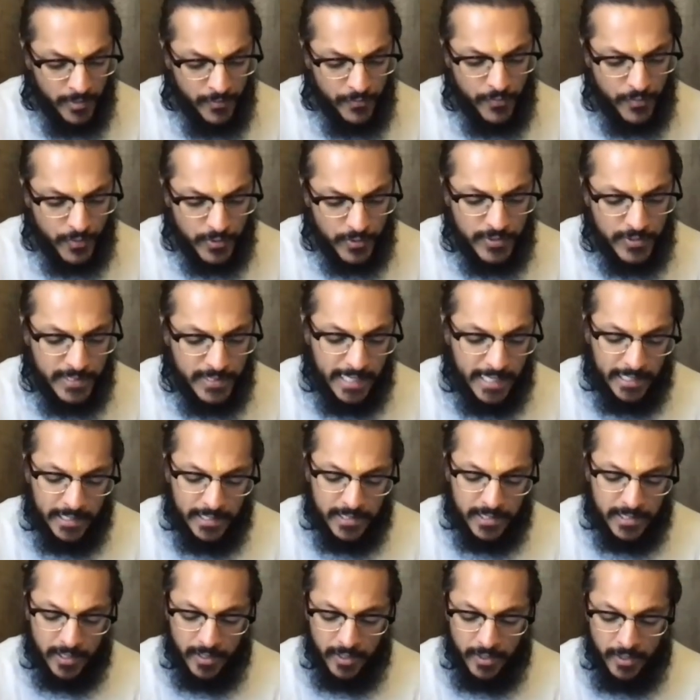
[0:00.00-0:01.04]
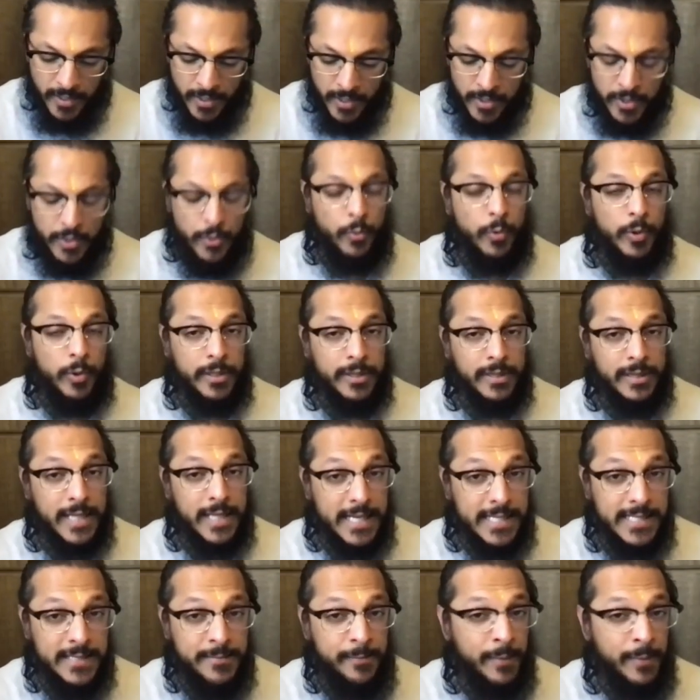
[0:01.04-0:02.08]
In verse 8, the word
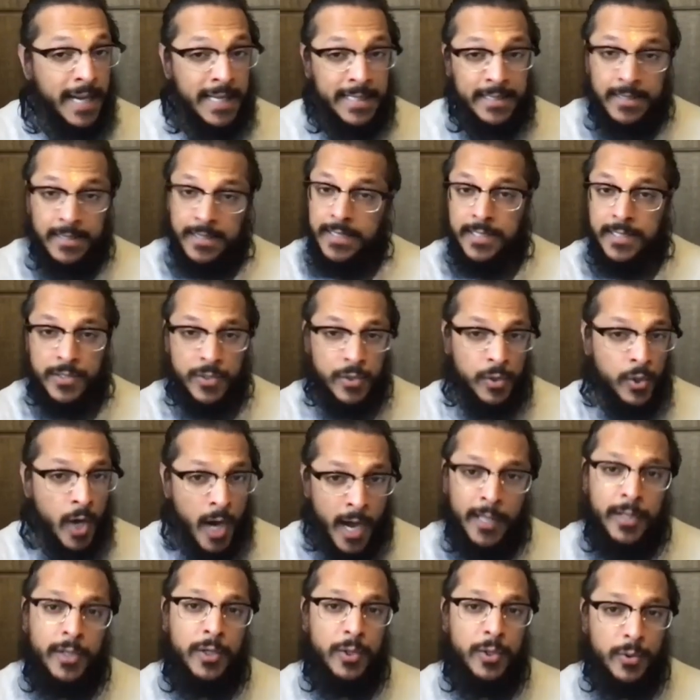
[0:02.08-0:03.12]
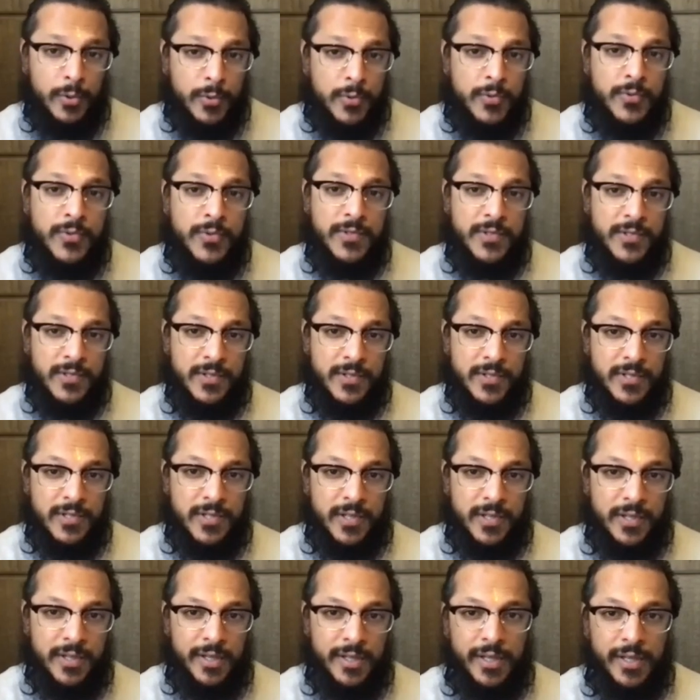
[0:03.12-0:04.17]
tasmat is not used,
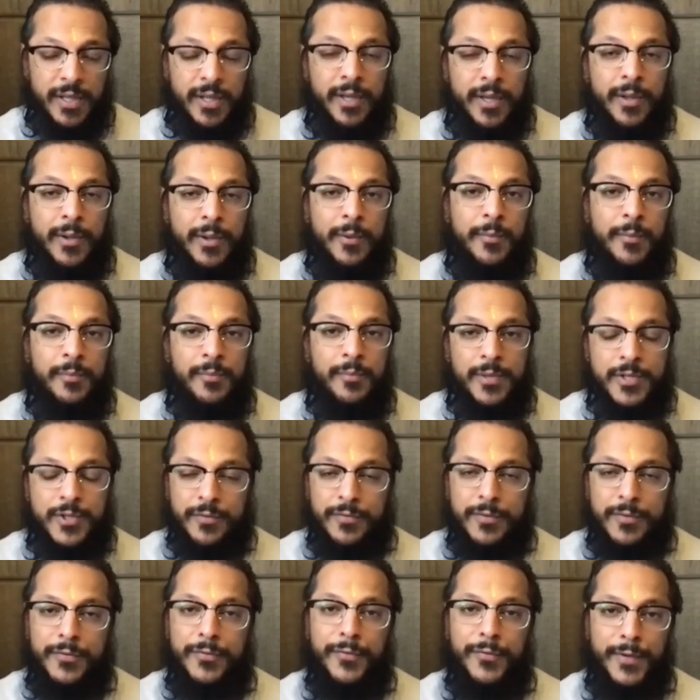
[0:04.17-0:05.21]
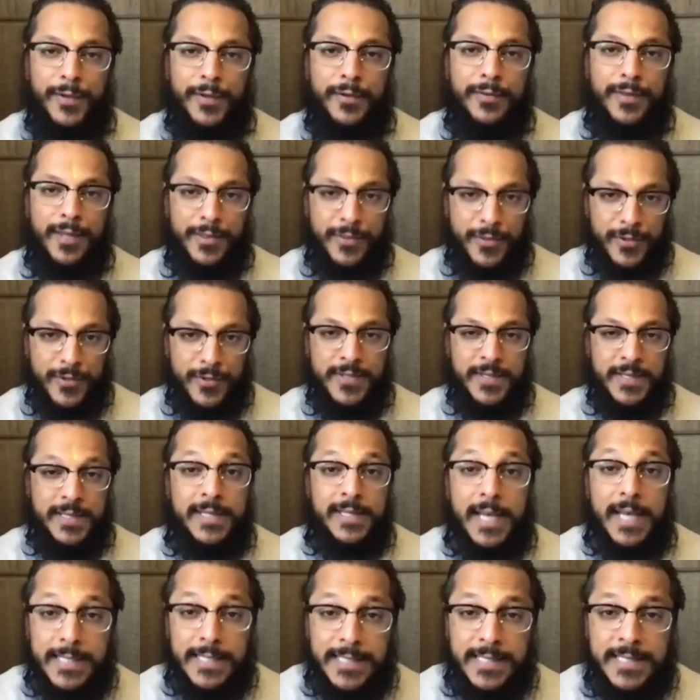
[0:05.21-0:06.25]
but you have to feel that there's a
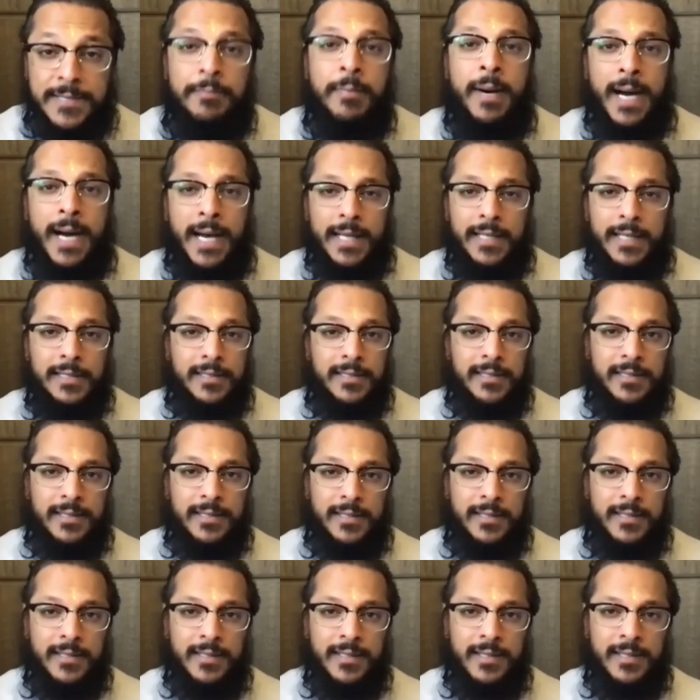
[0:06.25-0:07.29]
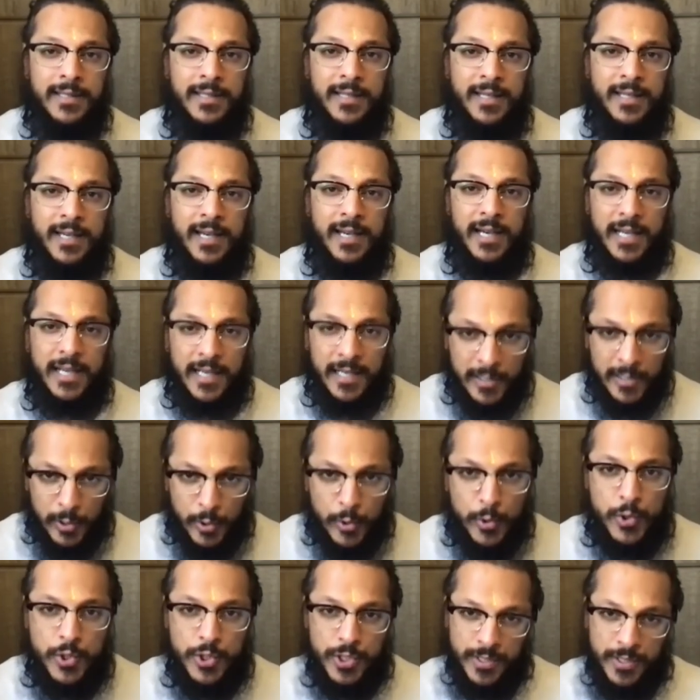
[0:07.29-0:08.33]
tasmat, a
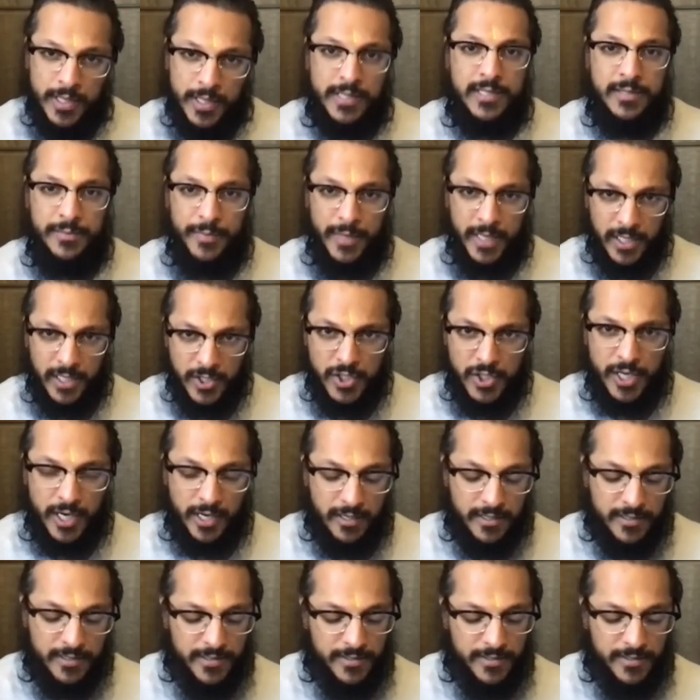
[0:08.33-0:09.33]
conclusion that's being shared.